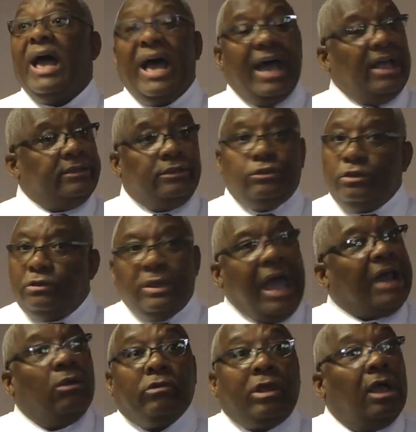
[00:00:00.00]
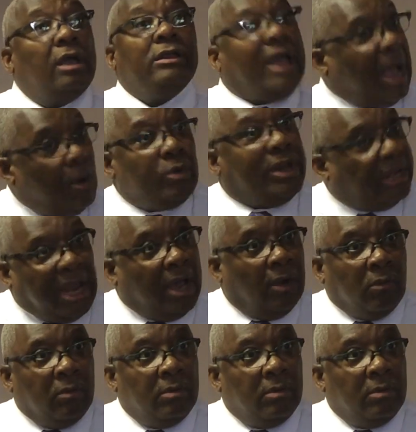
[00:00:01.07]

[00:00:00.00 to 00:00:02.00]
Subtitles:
I don't care. I want it now.